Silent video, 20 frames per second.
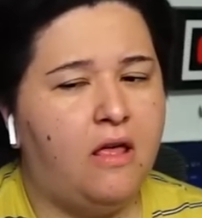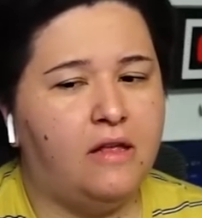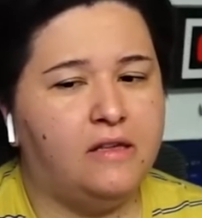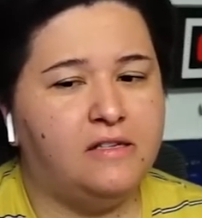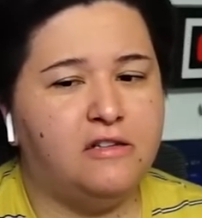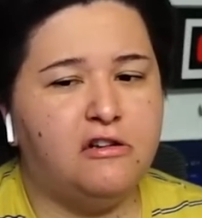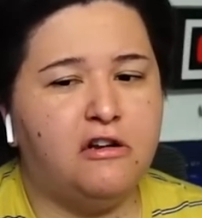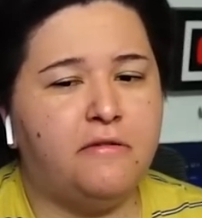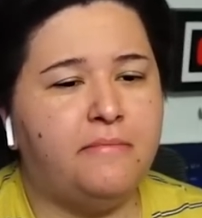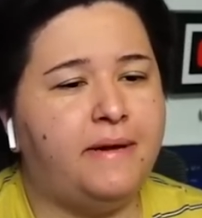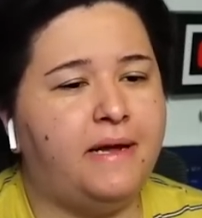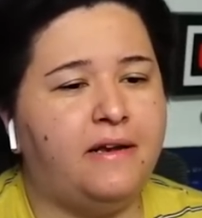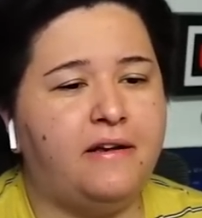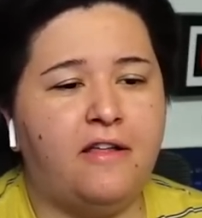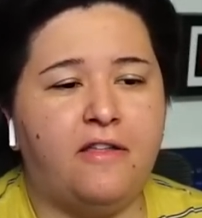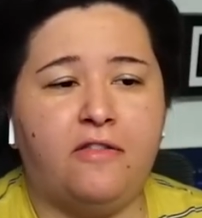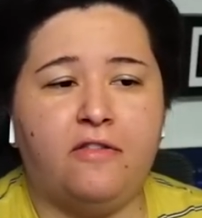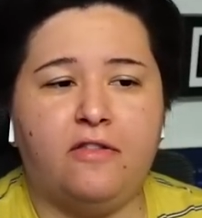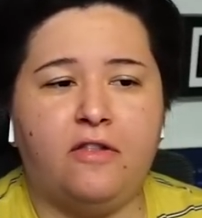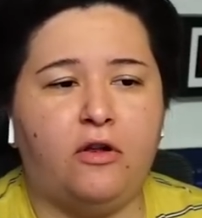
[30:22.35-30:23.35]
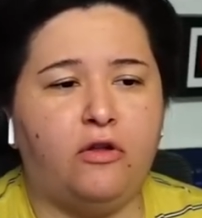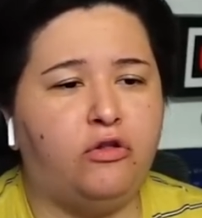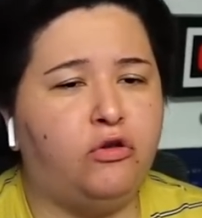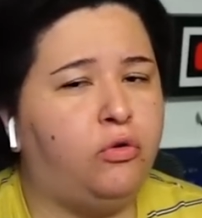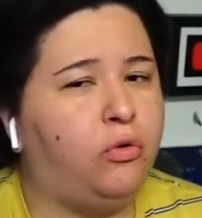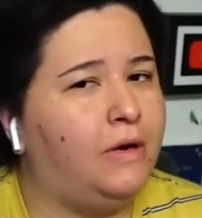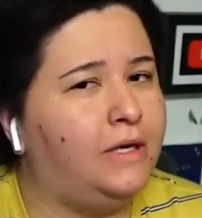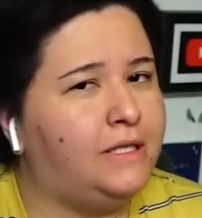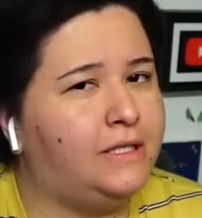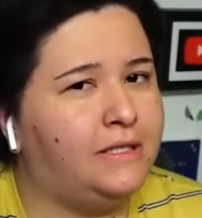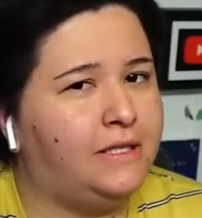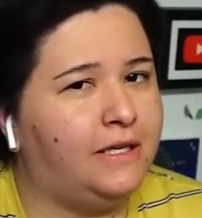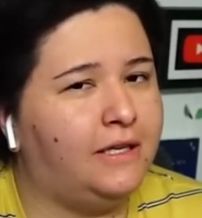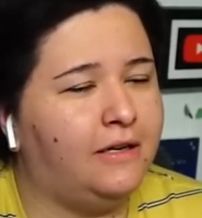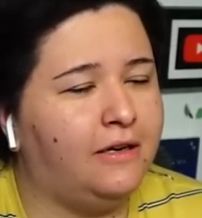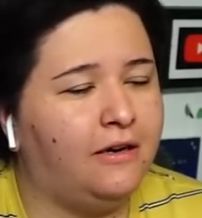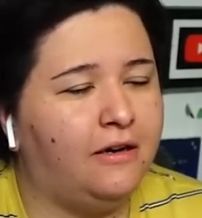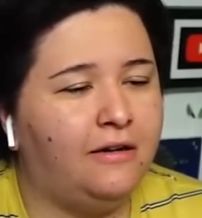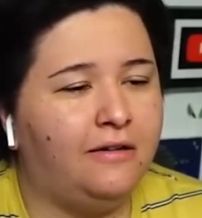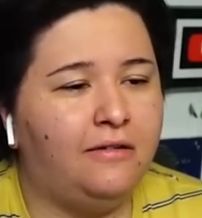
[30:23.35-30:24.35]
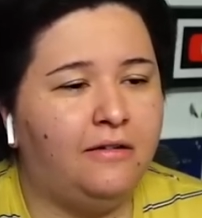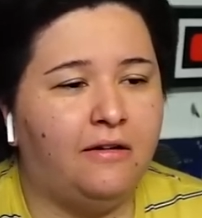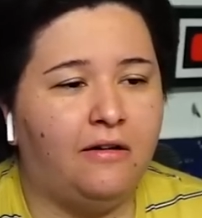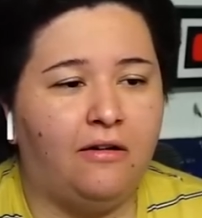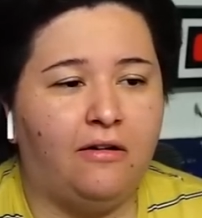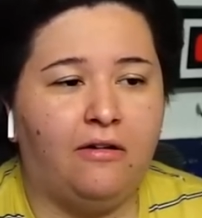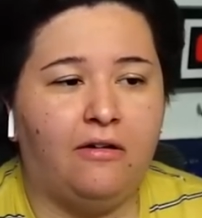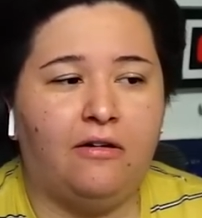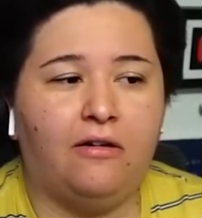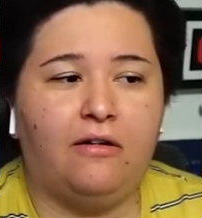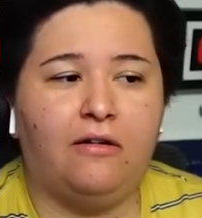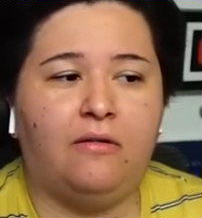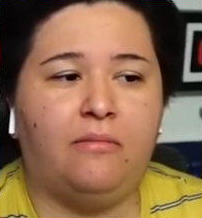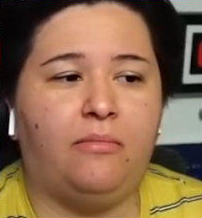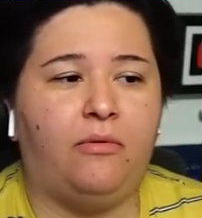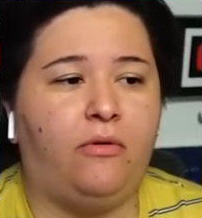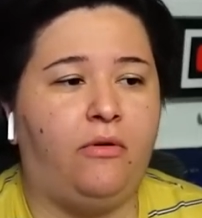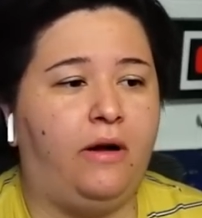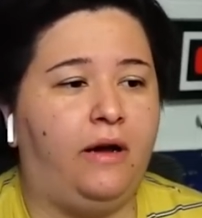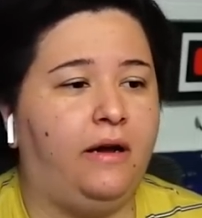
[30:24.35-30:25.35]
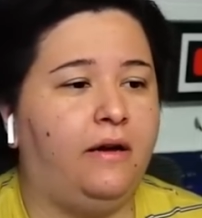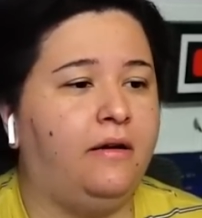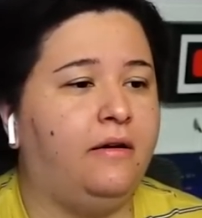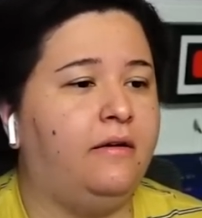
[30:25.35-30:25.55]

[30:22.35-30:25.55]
Is there going to be another little twist here? Oh, boy.